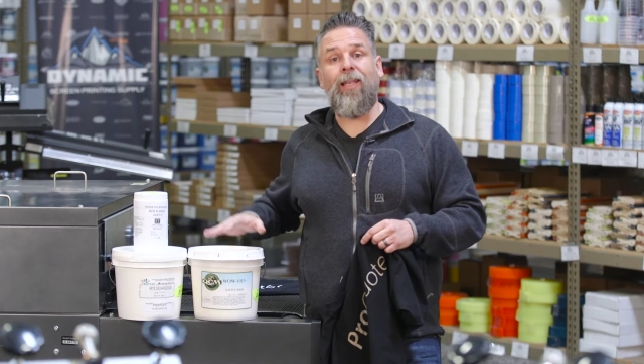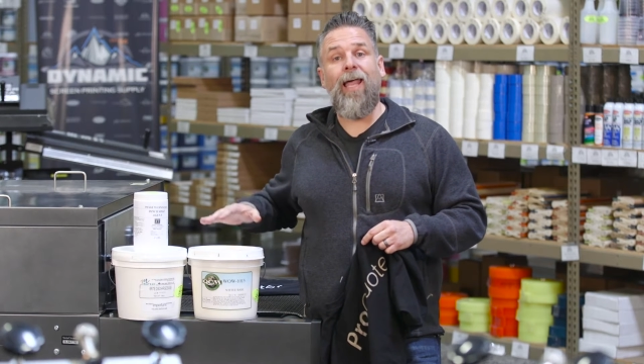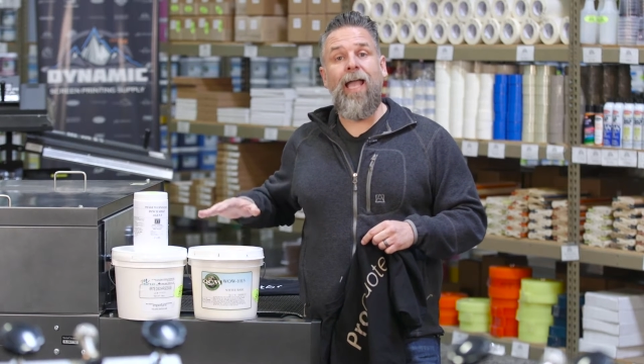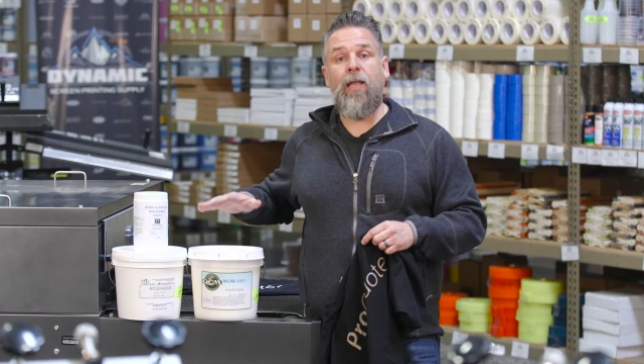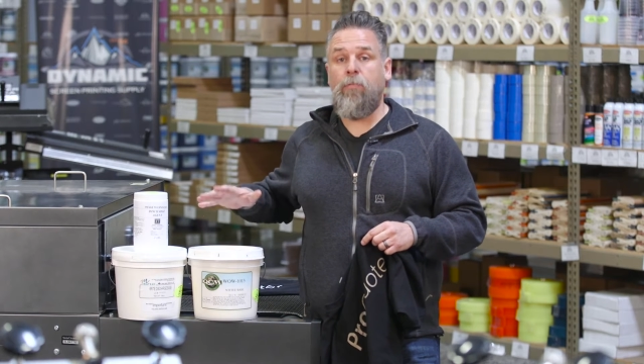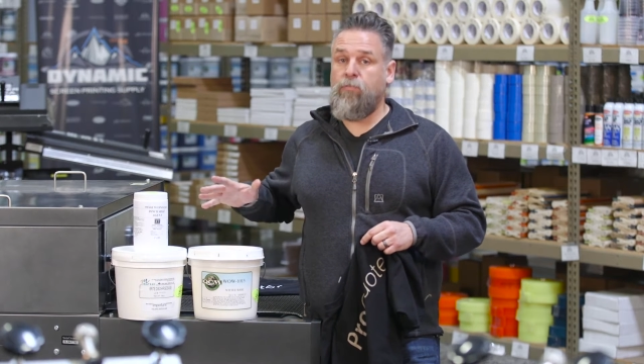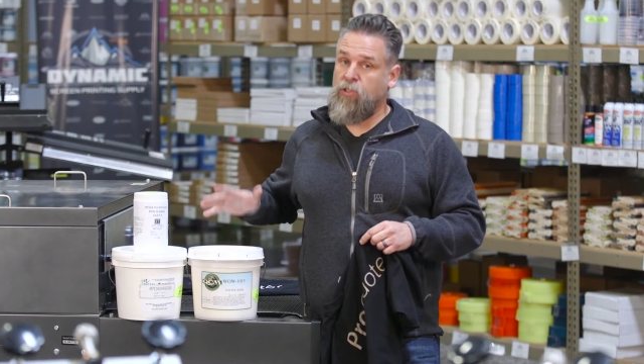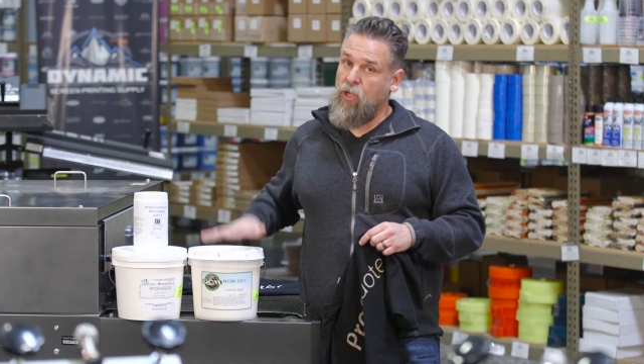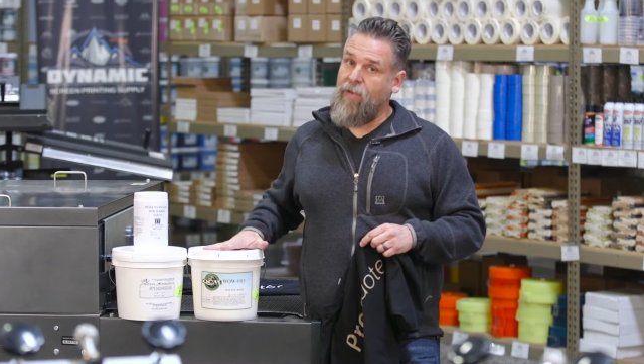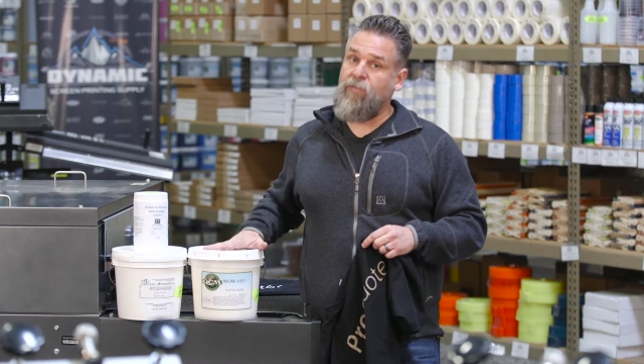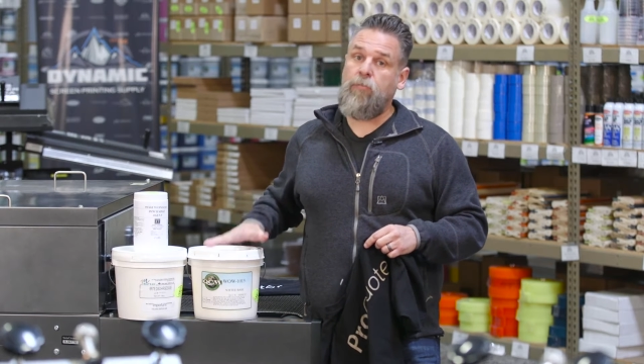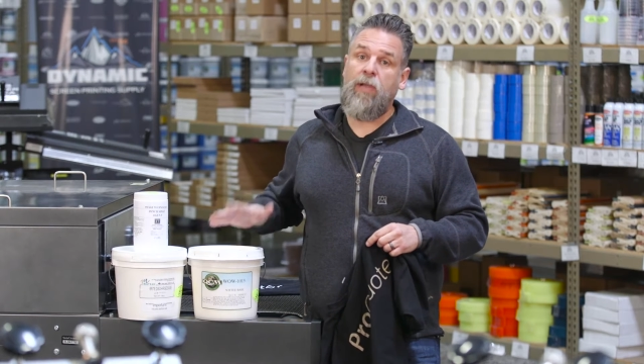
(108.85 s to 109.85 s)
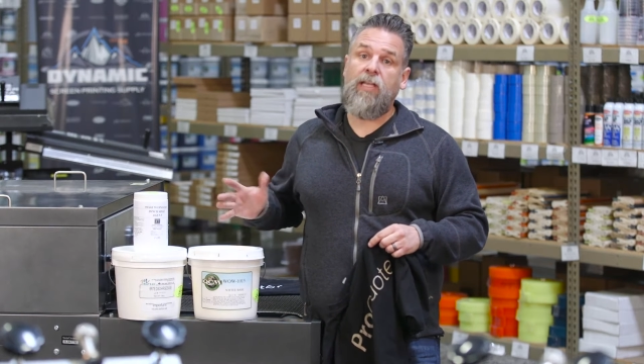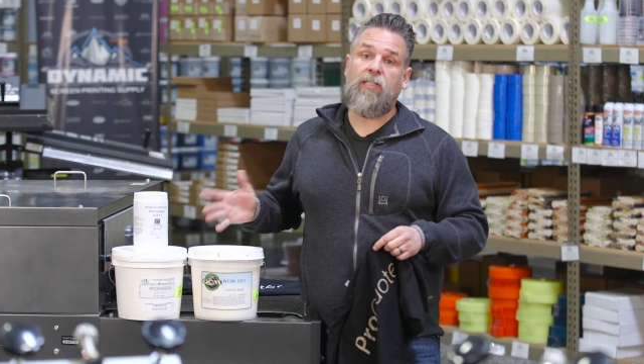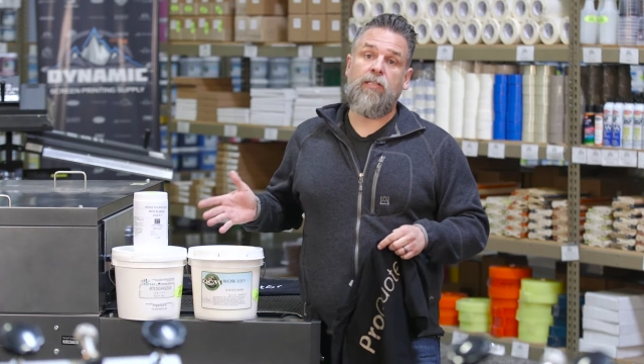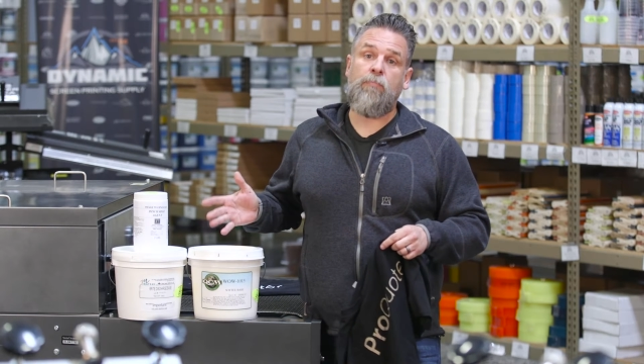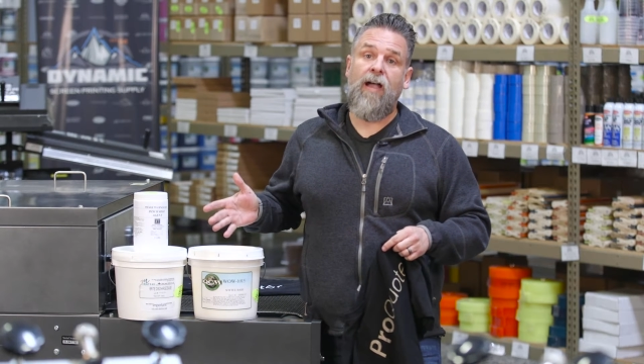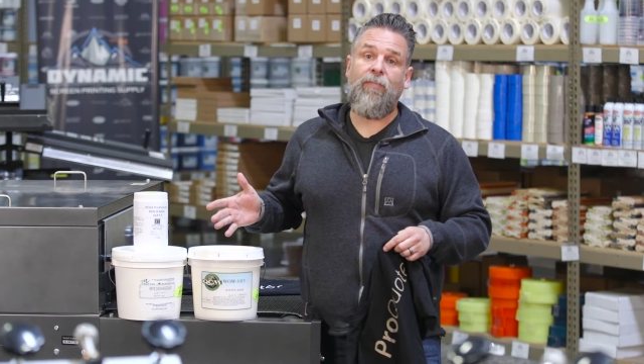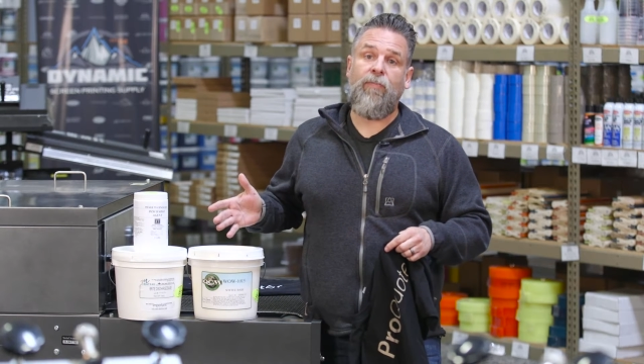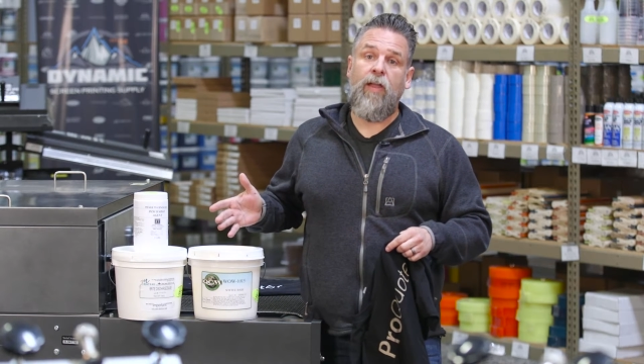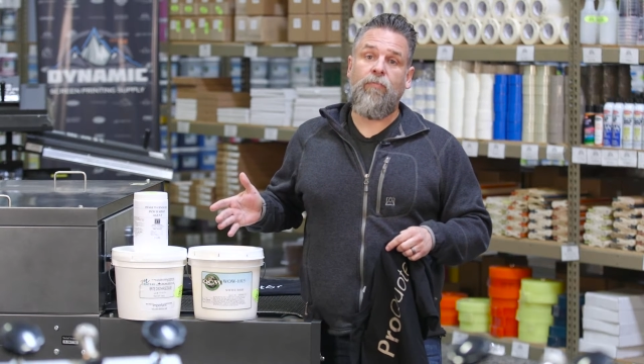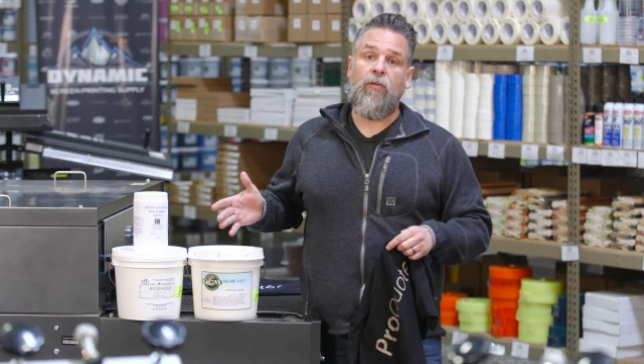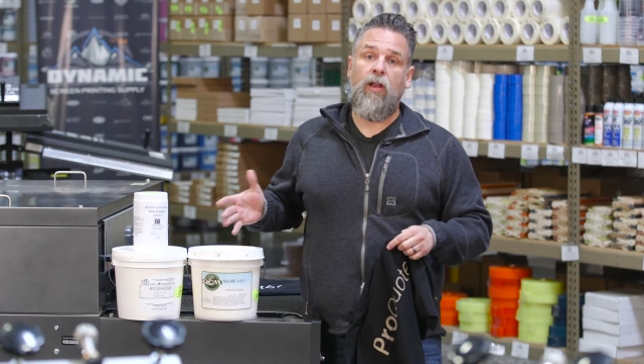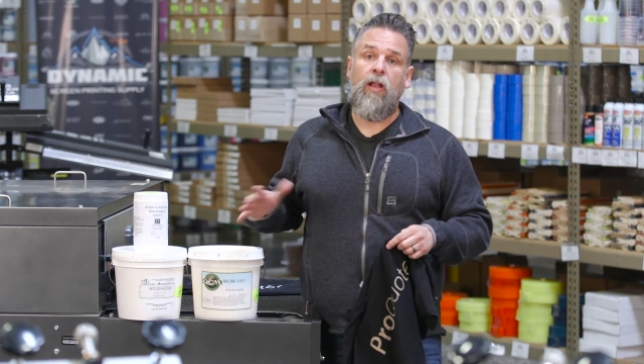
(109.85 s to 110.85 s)
like Softy Base is my
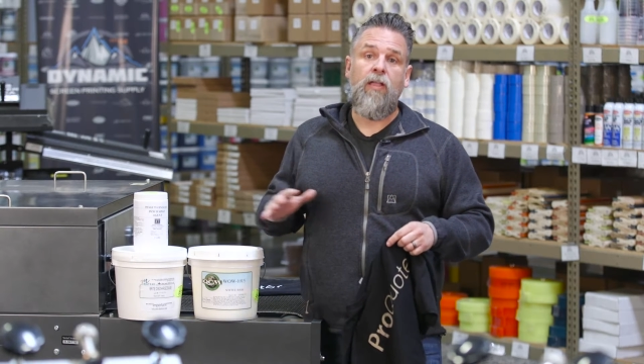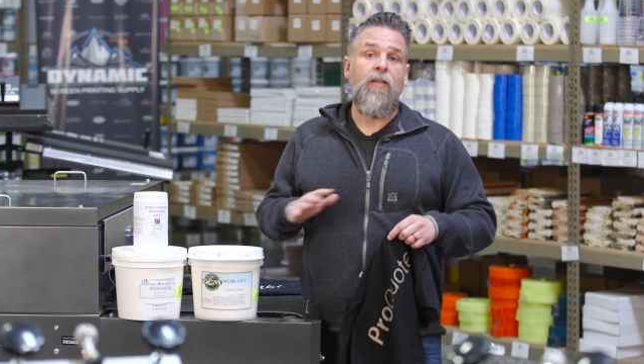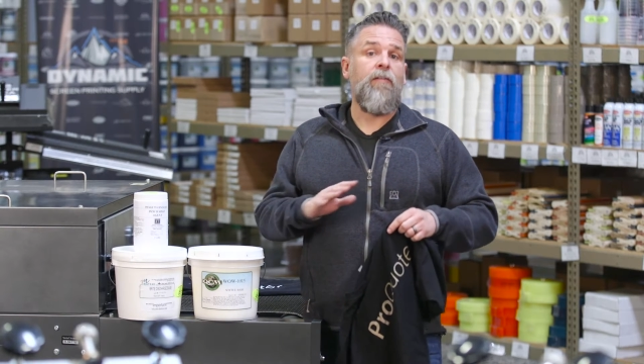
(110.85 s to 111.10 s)
favorite,